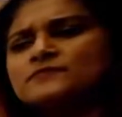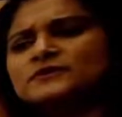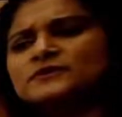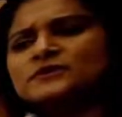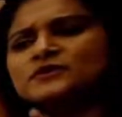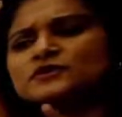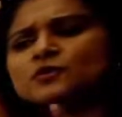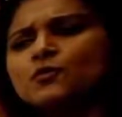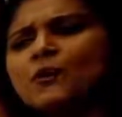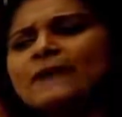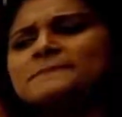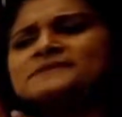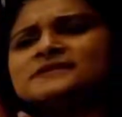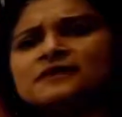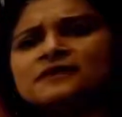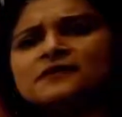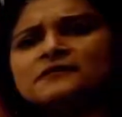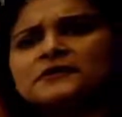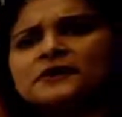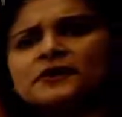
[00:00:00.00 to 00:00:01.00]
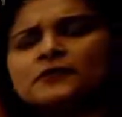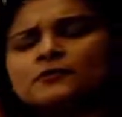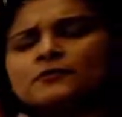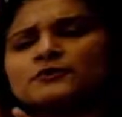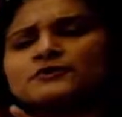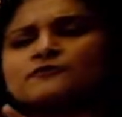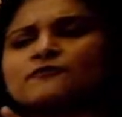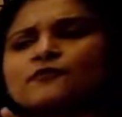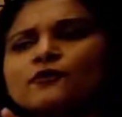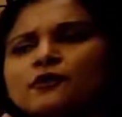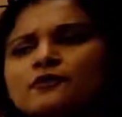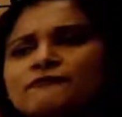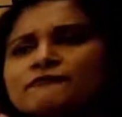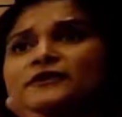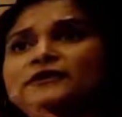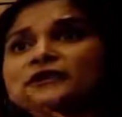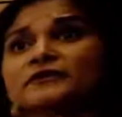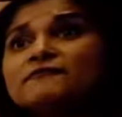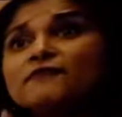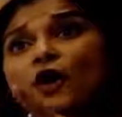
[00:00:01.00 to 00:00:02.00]
There's a website on there for
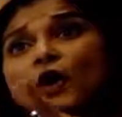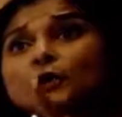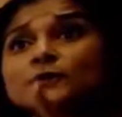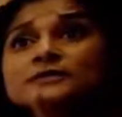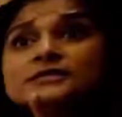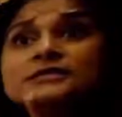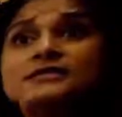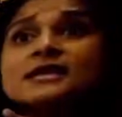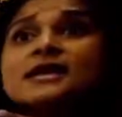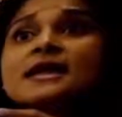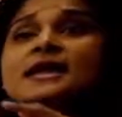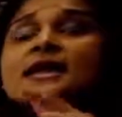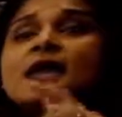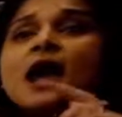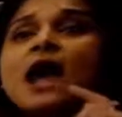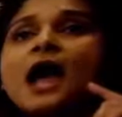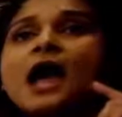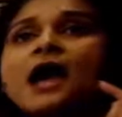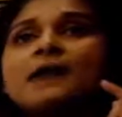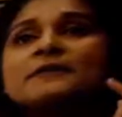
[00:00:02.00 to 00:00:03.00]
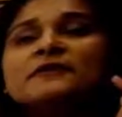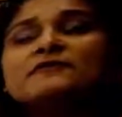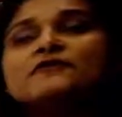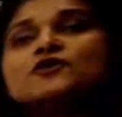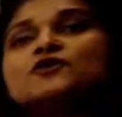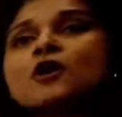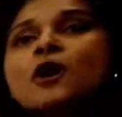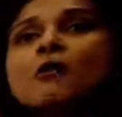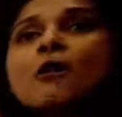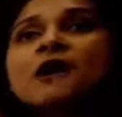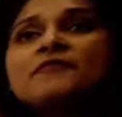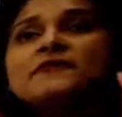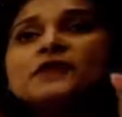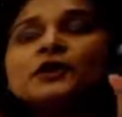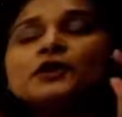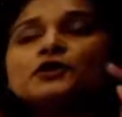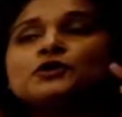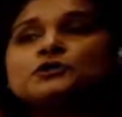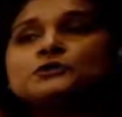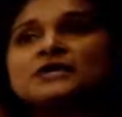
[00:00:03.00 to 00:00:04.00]
Philly Votes. If you go on
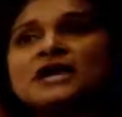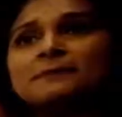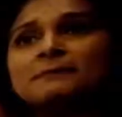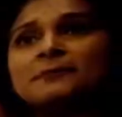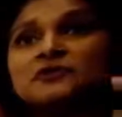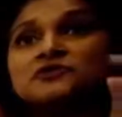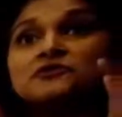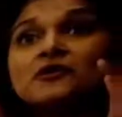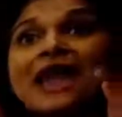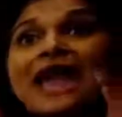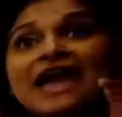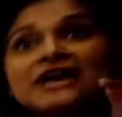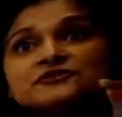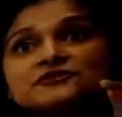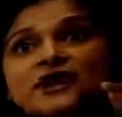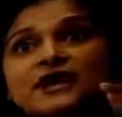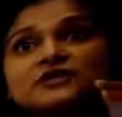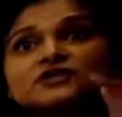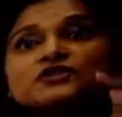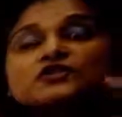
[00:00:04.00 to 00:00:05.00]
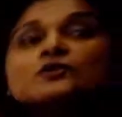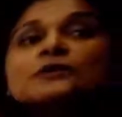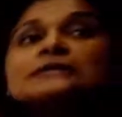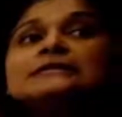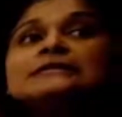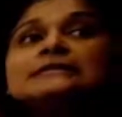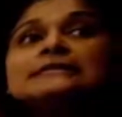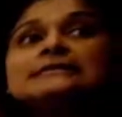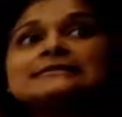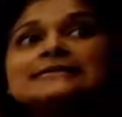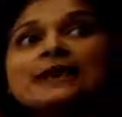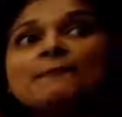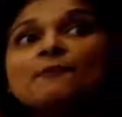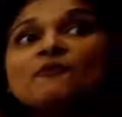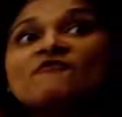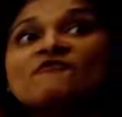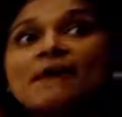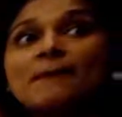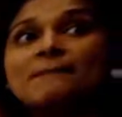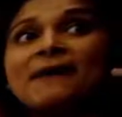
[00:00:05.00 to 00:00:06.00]
there and you type in your address, you can see a
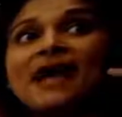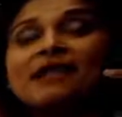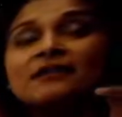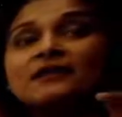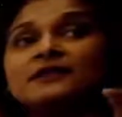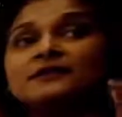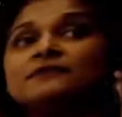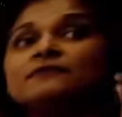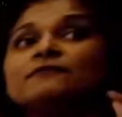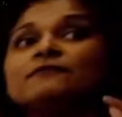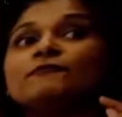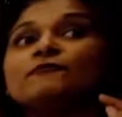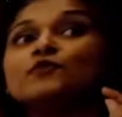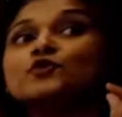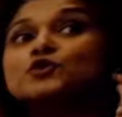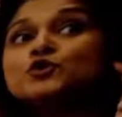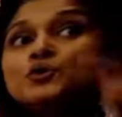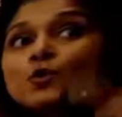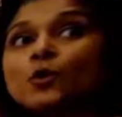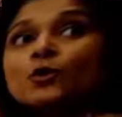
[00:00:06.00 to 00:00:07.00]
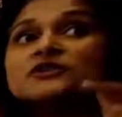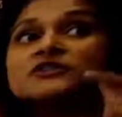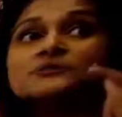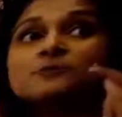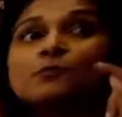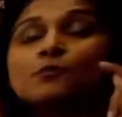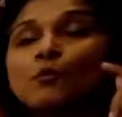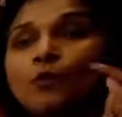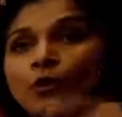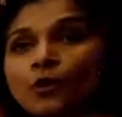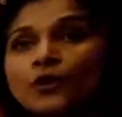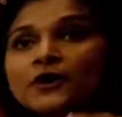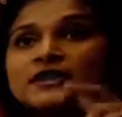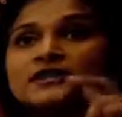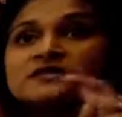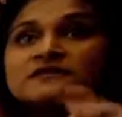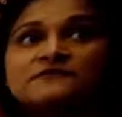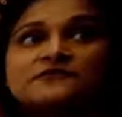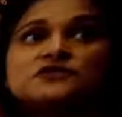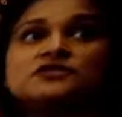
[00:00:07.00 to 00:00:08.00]
sample of that ballot for your ward
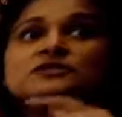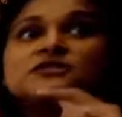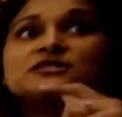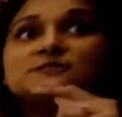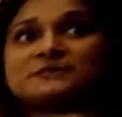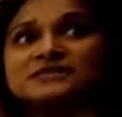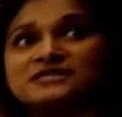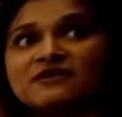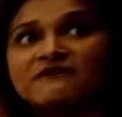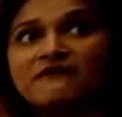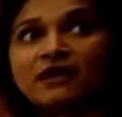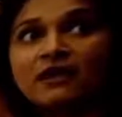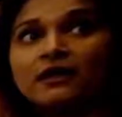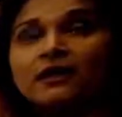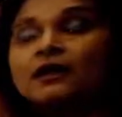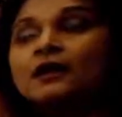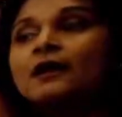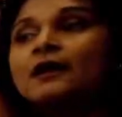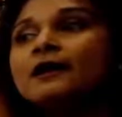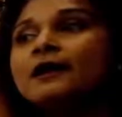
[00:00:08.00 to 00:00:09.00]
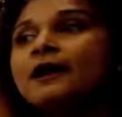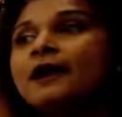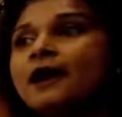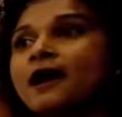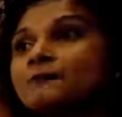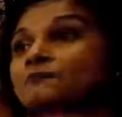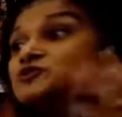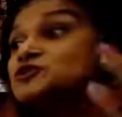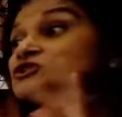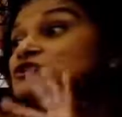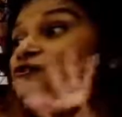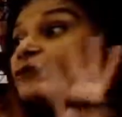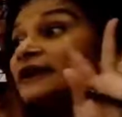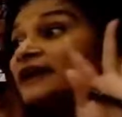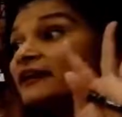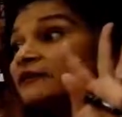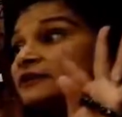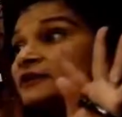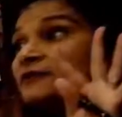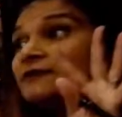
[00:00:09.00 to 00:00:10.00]
and division specific, which is
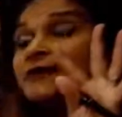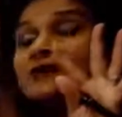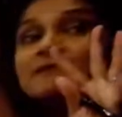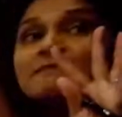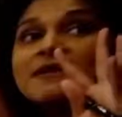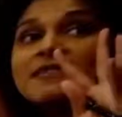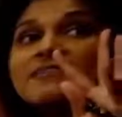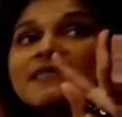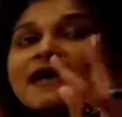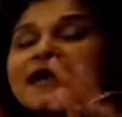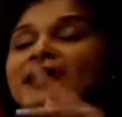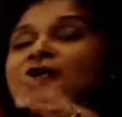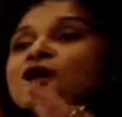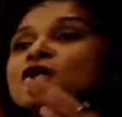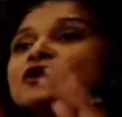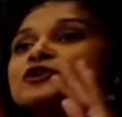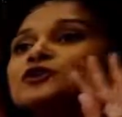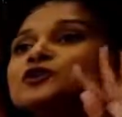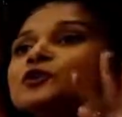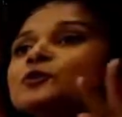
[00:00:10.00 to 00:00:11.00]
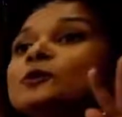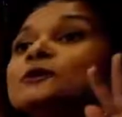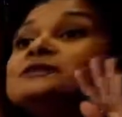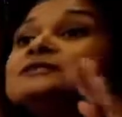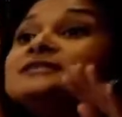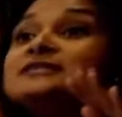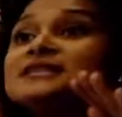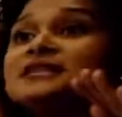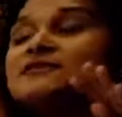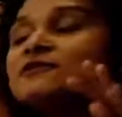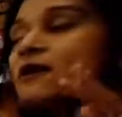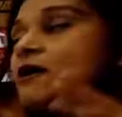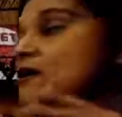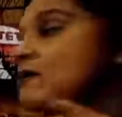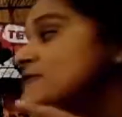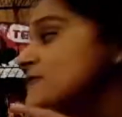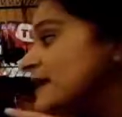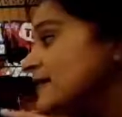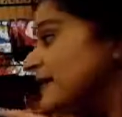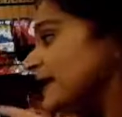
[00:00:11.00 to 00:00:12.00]
great. I really recommend that. You will see
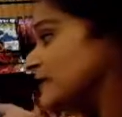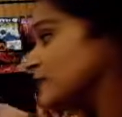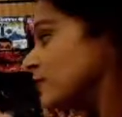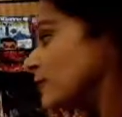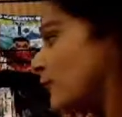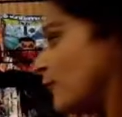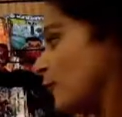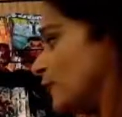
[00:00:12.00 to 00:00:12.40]
though that like the